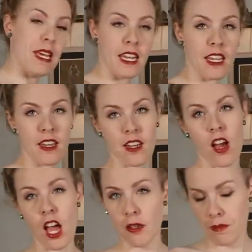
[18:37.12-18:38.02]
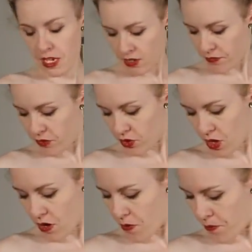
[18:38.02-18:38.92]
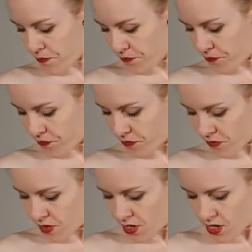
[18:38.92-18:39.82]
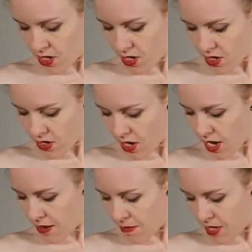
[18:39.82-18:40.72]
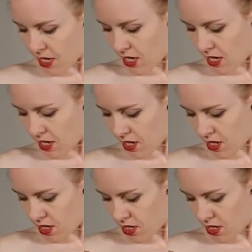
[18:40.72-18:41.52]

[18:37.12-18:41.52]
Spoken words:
pin it on me. So I'm thinking